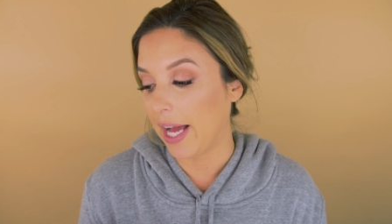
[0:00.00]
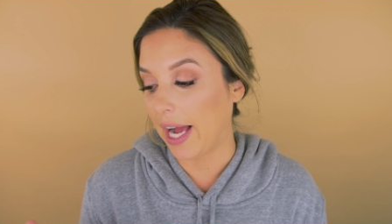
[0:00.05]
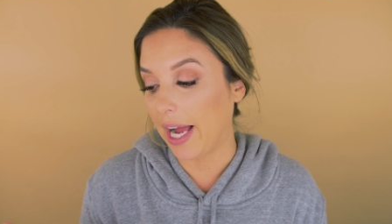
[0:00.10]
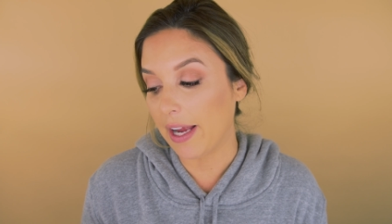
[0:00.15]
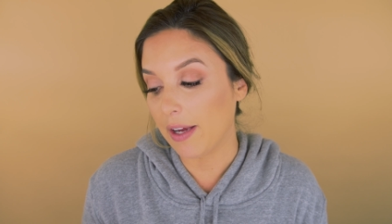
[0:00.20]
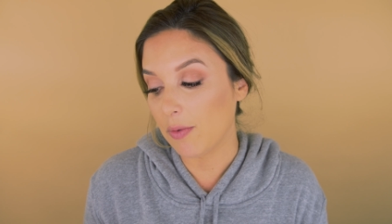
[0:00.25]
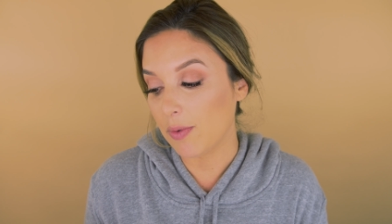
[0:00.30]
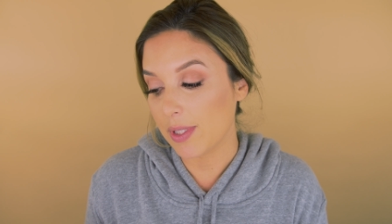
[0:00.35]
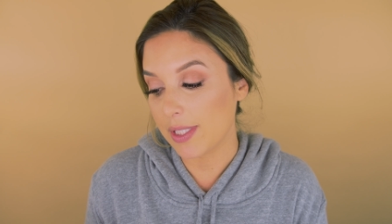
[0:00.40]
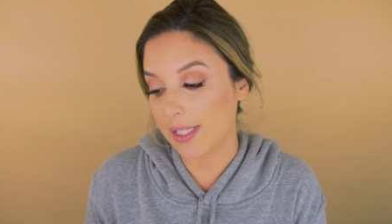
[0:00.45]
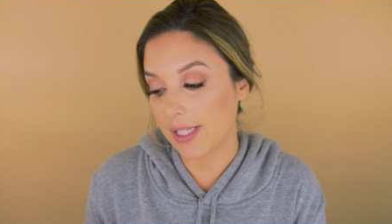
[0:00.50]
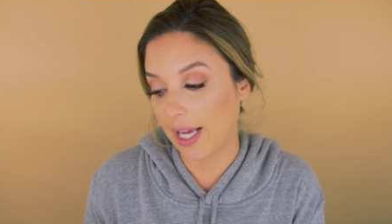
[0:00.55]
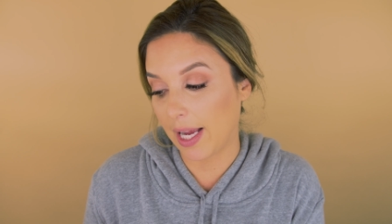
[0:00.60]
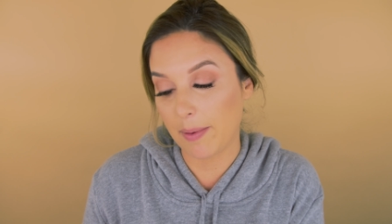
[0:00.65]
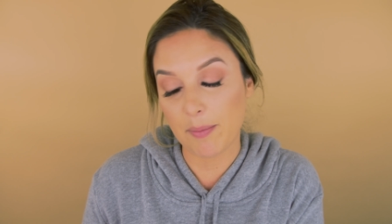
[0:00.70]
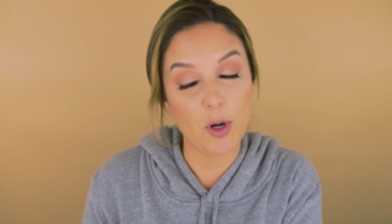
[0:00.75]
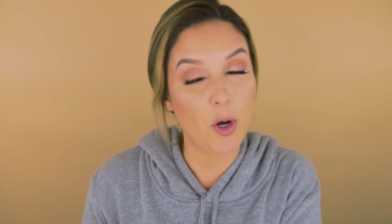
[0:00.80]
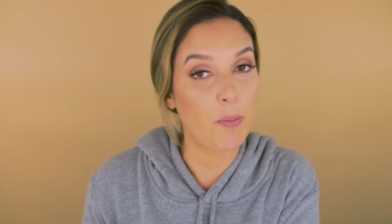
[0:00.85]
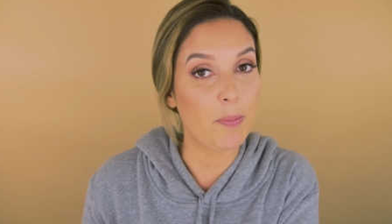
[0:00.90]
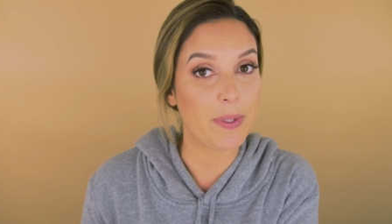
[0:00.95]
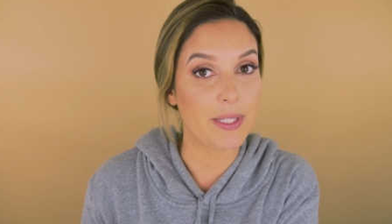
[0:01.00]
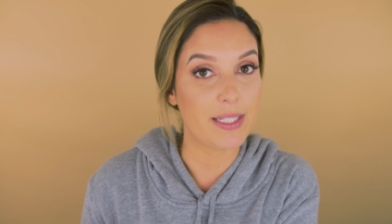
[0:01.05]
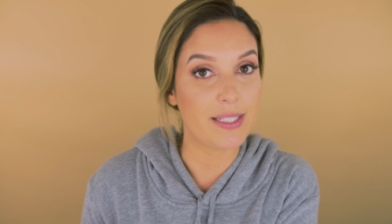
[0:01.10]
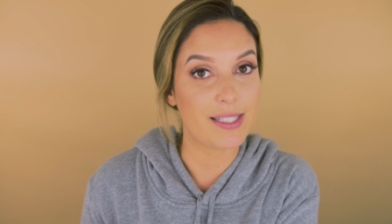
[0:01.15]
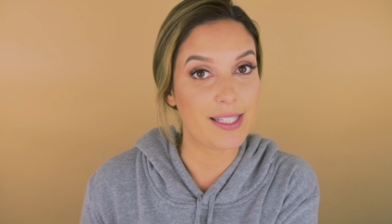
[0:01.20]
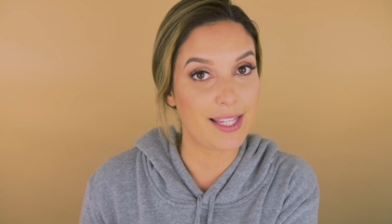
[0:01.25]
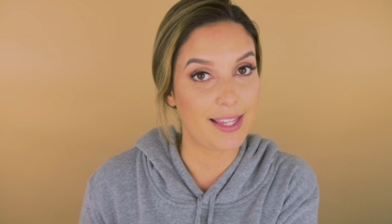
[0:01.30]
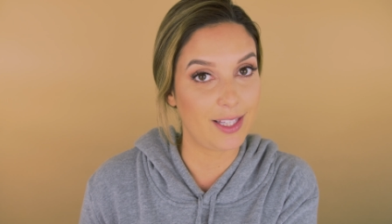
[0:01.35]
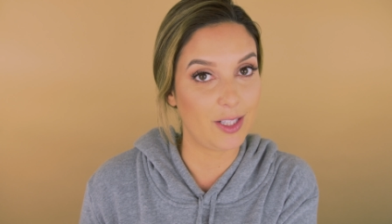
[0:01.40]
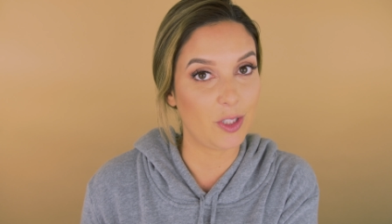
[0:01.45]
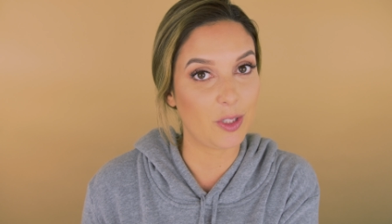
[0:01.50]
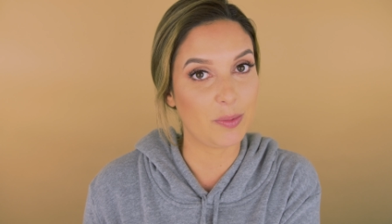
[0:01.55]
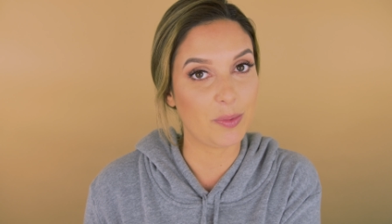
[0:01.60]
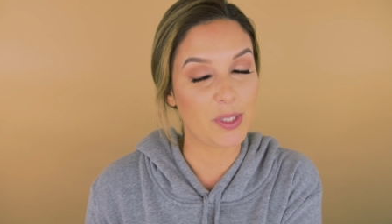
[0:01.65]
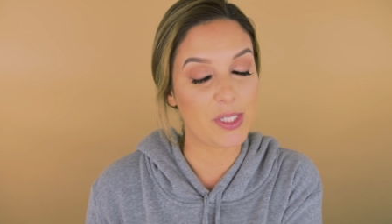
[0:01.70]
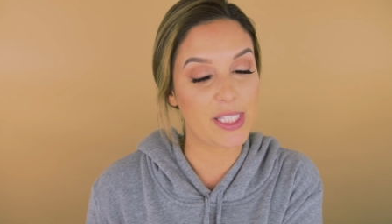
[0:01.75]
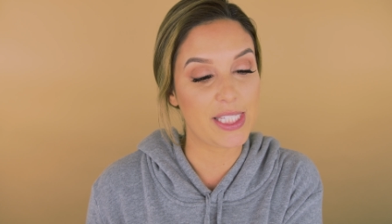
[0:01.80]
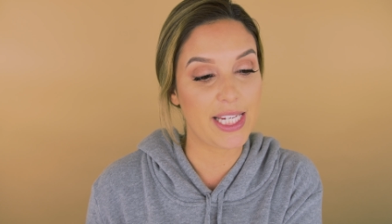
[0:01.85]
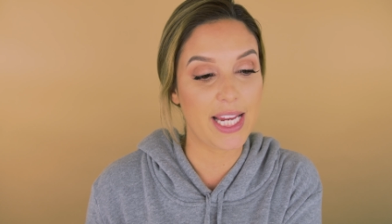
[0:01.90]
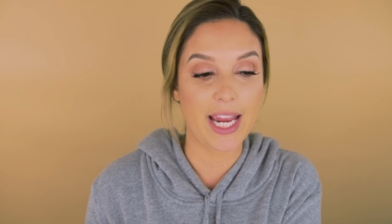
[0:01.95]
I was, I'm open to the Laura
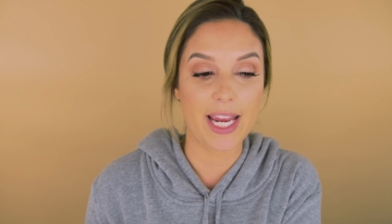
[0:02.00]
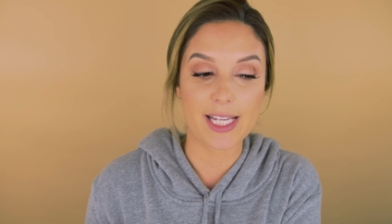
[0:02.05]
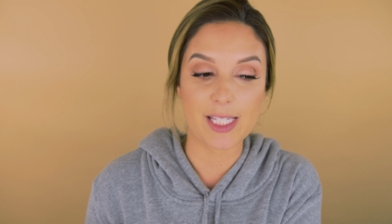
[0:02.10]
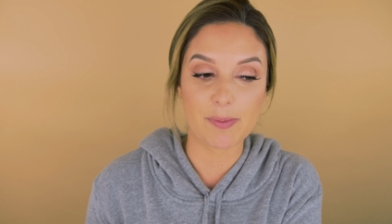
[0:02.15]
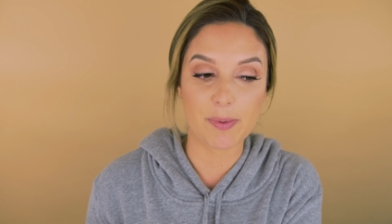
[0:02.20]
Mercier,